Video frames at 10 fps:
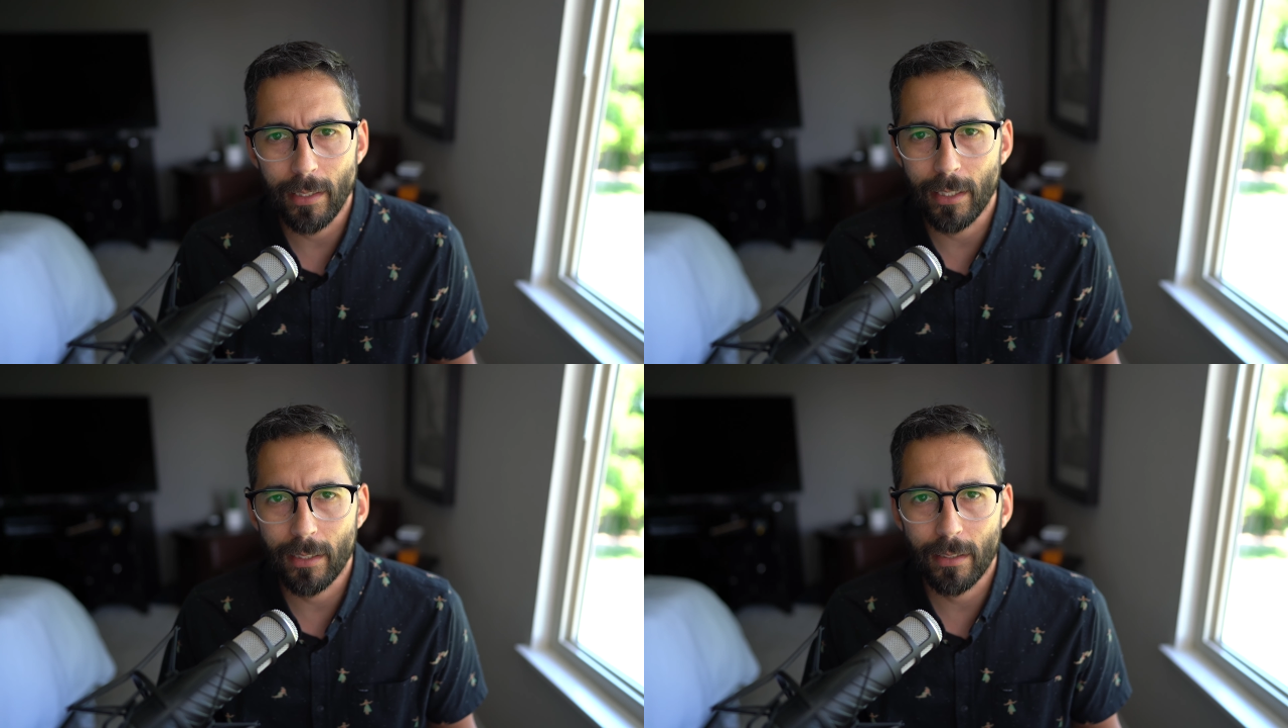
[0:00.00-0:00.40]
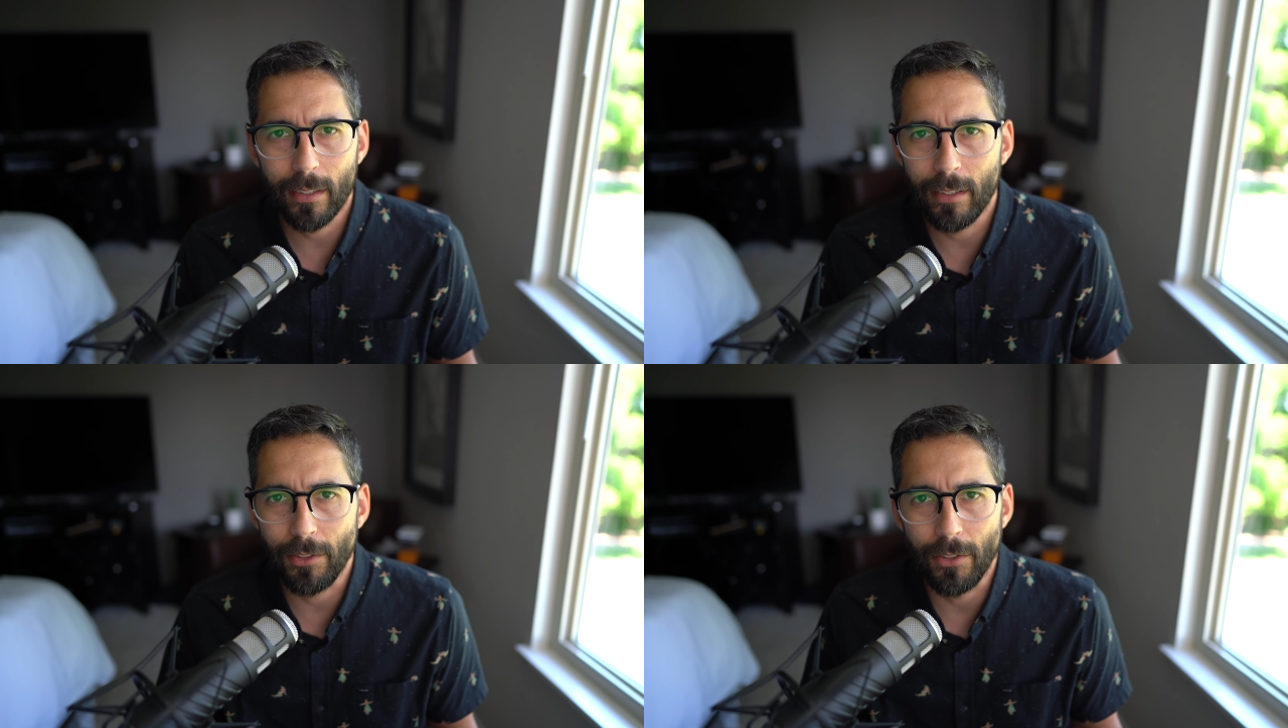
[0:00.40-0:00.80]
This
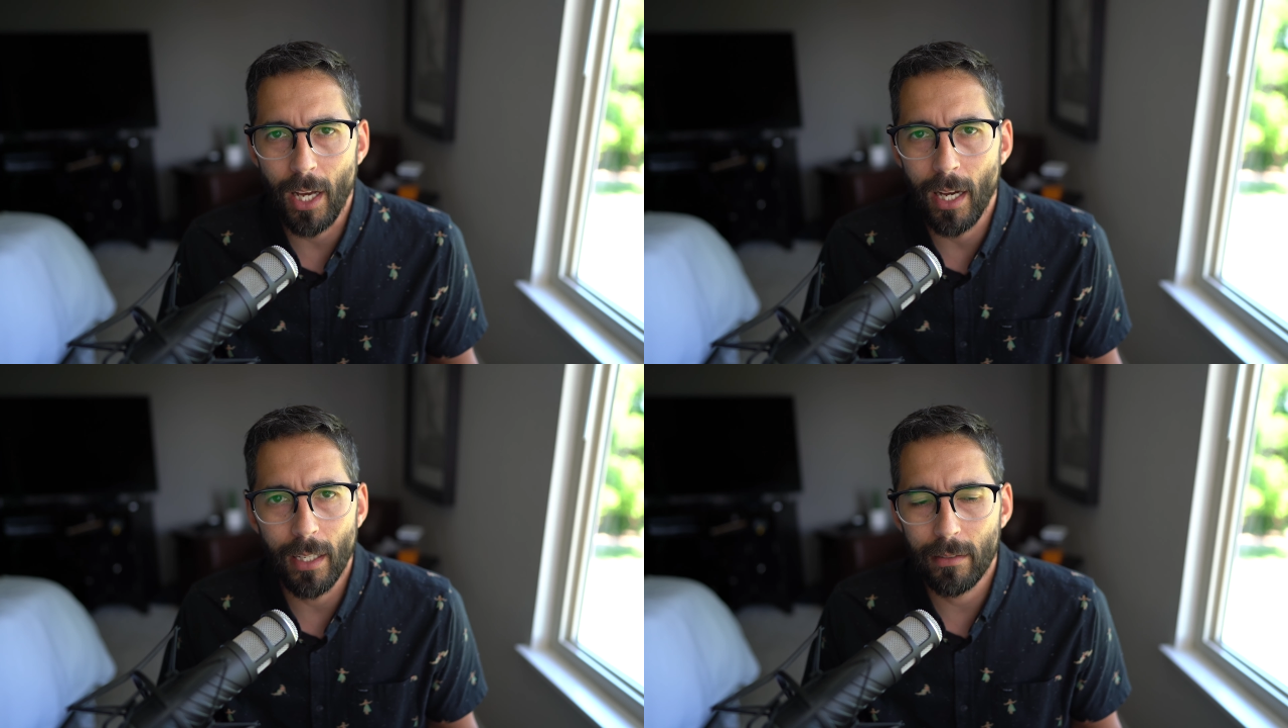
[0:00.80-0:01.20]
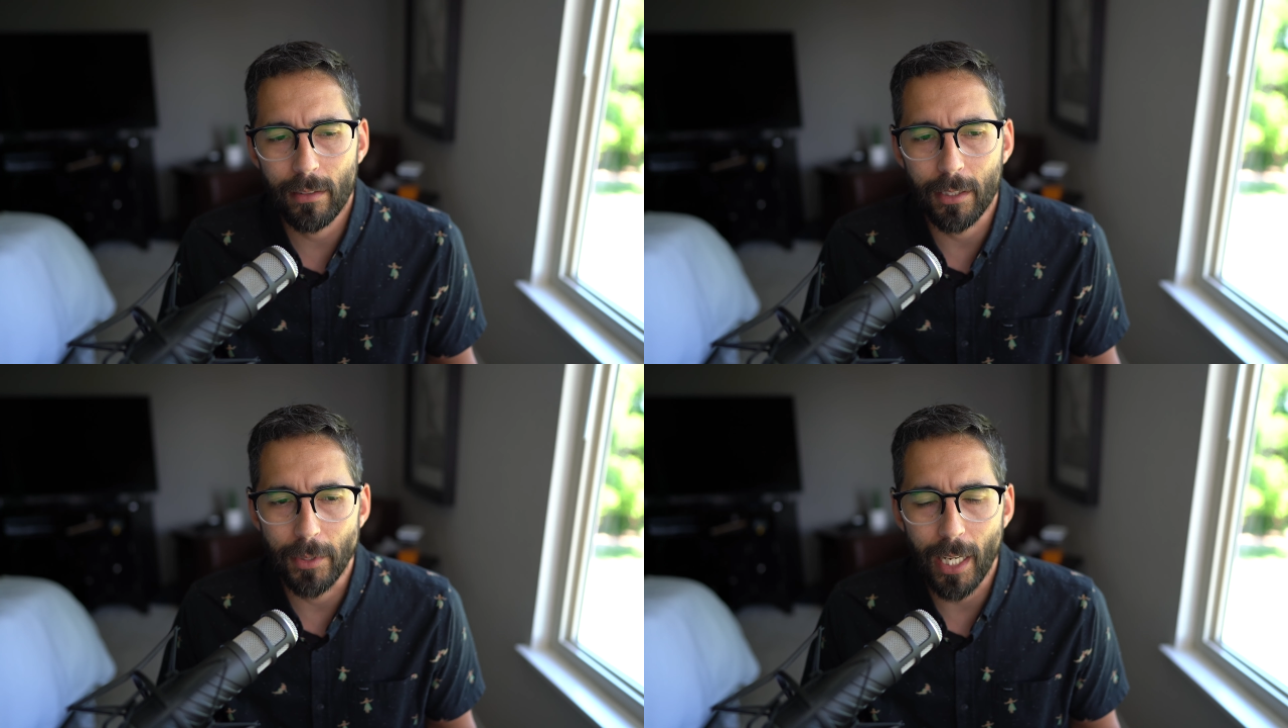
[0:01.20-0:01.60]
is not
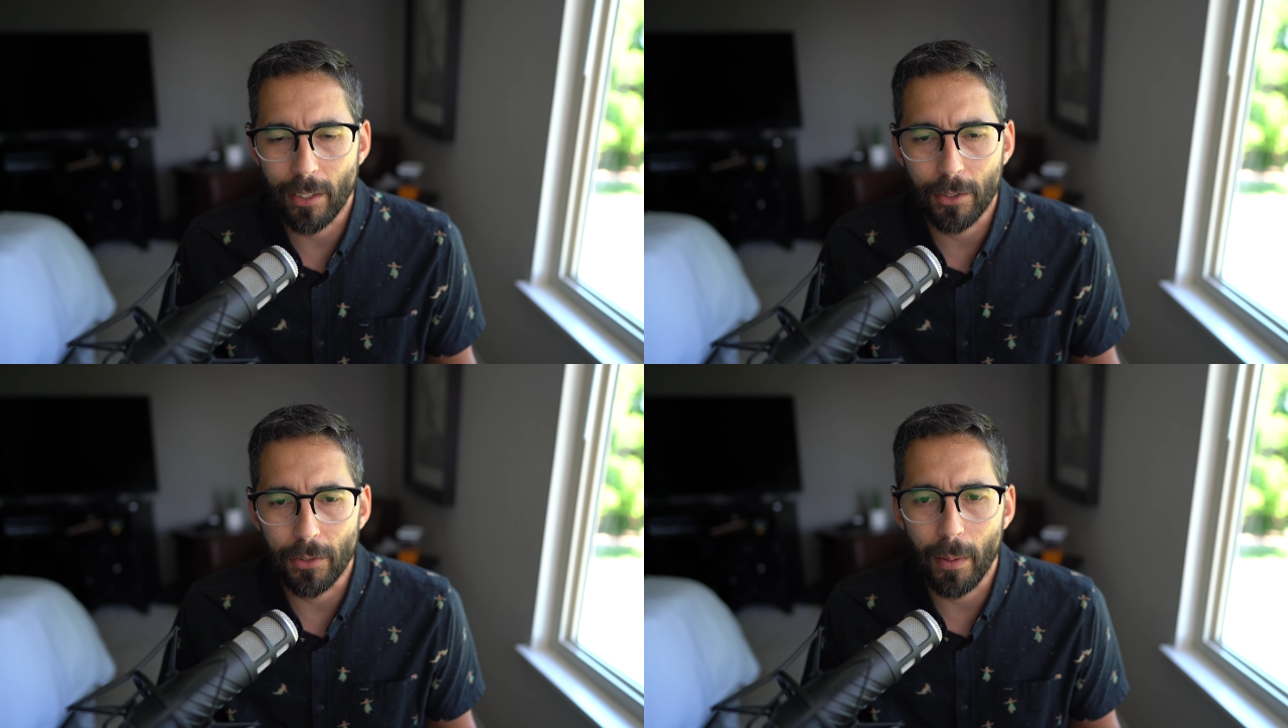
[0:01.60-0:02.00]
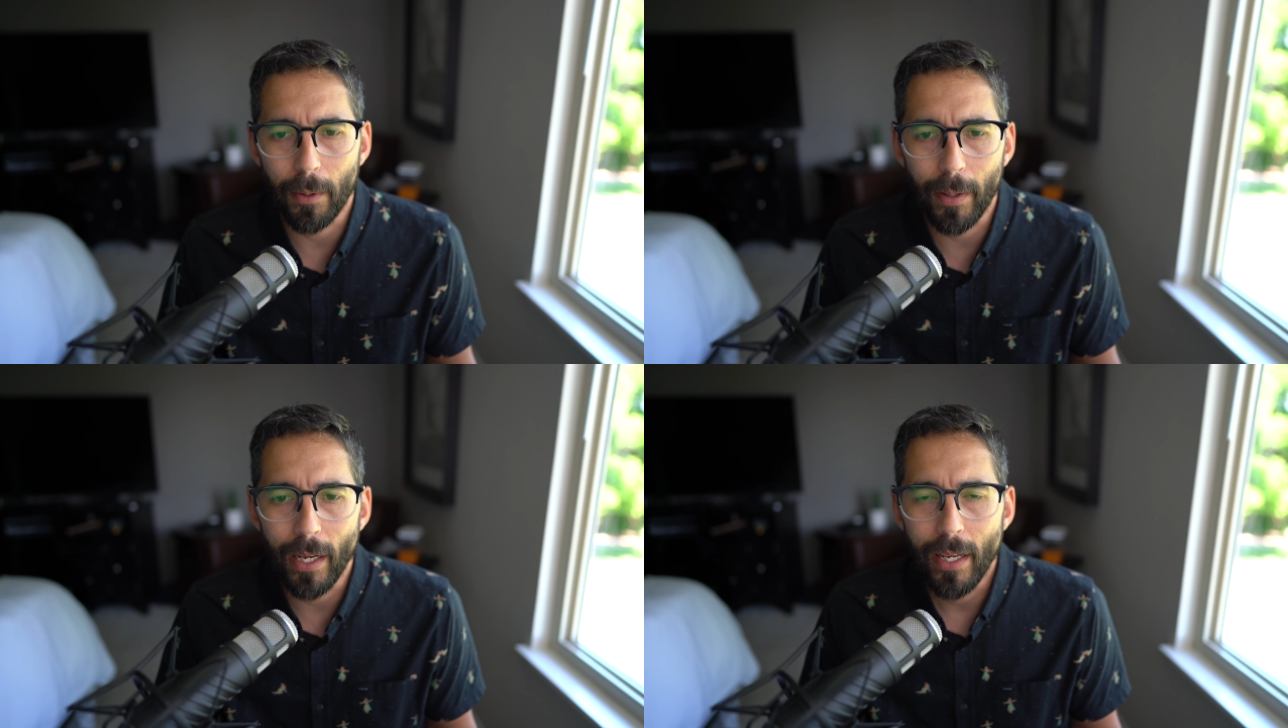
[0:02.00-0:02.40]
some technical
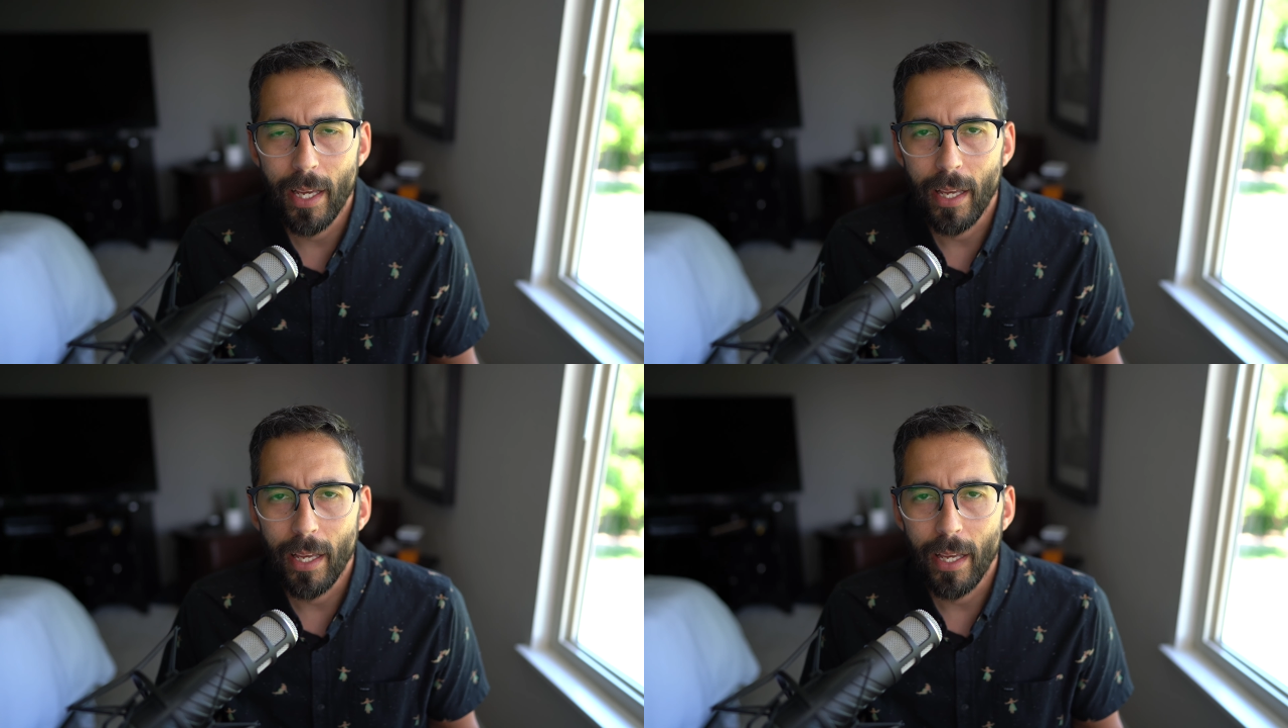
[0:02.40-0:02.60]
number, but